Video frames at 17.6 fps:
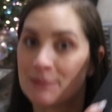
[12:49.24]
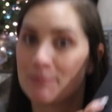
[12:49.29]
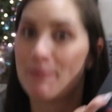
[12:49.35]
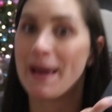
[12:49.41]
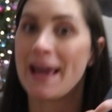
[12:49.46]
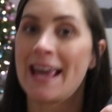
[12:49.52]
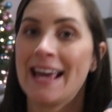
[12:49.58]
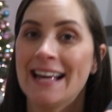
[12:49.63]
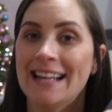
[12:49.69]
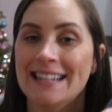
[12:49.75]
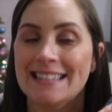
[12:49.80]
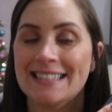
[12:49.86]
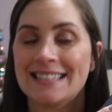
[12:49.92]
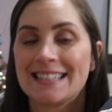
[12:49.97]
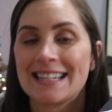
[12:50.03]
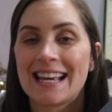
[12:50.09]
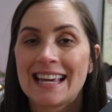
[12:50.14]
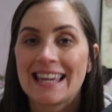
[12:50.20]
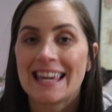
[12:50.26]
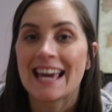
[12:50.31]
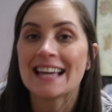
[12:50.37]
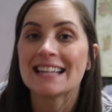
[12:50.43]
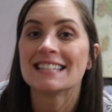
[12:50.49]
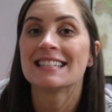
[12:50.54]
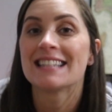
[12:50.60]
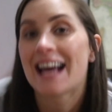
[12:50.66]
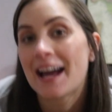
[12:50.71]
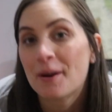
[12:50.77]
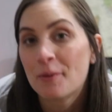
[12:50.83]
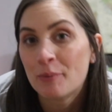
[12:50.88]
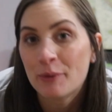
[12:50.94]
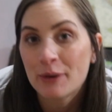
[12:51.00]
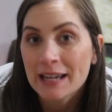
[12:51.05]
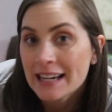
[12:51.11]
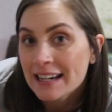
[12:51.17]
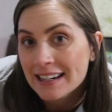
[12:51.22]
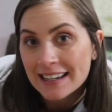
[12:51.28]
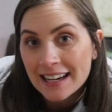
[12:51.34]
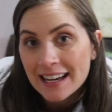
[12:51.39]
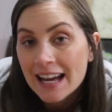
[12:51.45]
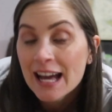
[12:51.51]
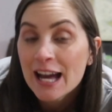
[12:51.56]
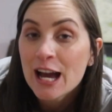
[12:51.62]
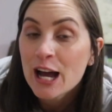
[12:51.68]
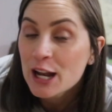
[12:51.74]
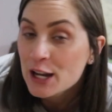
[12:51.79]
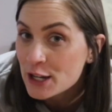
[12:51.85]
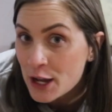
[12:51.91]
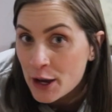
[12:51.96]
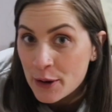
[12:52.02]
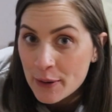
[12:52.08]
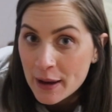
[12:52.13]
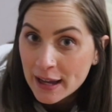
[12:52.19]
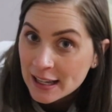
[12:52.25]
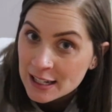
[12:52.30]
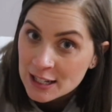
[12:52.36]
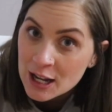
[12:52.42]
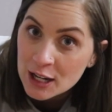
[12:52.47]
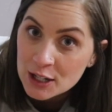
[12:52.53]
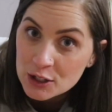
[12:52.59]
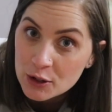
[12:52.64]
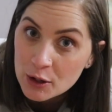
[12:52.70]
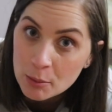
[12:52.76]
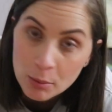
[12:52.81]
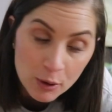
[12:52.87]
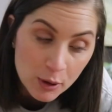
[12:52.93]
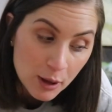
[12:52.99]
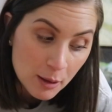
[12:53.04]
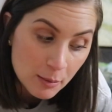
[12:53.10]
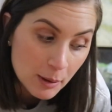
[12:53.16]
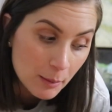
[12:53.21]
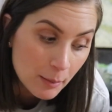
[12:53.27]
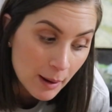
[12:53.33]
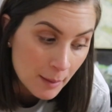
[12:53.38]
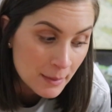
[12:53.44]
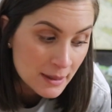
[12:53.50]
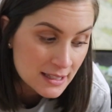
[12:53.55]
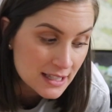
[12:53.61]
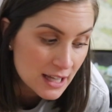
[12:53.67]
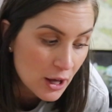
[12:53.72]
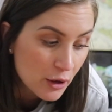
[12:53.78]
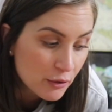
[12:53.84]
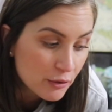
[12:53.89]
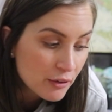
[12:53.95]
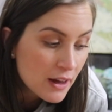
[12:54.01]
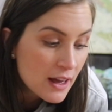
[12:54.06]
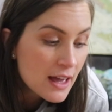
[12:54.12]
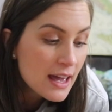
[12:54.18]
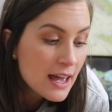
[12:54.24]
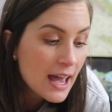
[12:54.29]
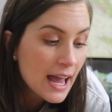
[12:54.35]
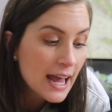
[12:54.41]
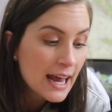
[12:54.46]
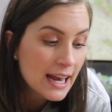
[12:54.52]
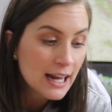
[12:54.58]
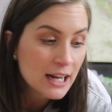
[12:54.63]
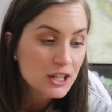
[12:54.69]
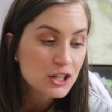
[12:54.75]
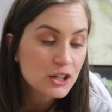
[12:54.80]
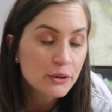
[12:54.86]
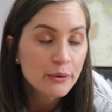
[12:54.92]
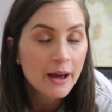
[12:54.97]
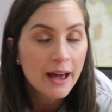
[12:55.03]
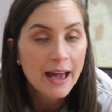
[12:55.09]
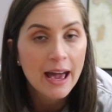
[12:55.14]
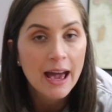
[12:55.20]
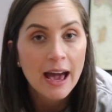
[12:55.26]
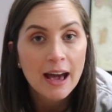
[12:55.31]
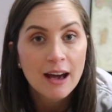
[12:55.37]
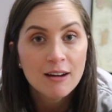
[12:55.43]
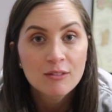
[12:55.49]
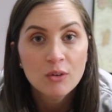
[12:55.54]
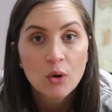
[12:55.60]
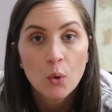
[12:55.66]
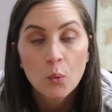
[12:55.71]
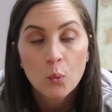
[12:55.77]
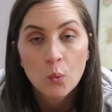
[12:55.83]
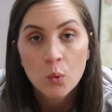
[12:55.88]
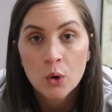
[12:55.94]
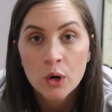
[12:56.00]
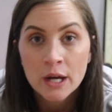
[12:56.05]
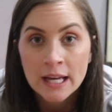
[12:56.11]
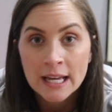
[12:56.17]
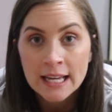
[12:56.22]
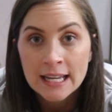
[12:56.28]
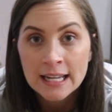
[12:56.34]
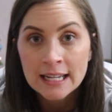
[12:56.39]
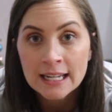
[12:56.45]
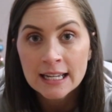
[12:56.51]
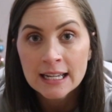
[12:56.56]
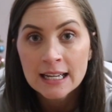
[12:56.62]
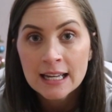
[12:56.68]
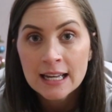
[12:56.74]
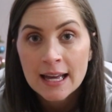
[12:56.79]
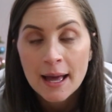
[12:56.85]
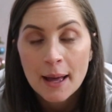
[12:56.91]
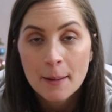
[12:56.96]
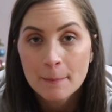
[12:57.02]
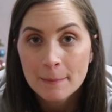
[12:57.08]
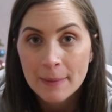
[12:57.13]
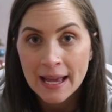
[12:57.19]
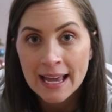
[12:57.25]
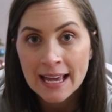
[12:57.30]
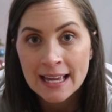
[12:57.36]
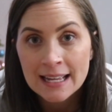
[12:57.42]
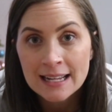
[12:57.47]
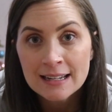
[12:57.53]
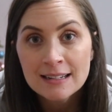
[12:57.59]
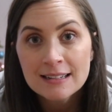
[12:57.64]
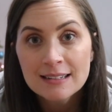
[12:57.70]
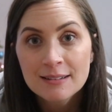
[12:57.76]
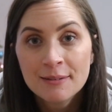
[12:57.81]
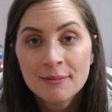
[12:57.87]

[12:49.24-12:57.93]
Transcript: bands. Yes, I'm weak. No, I cannot do it pull-up by myself. And I do have one band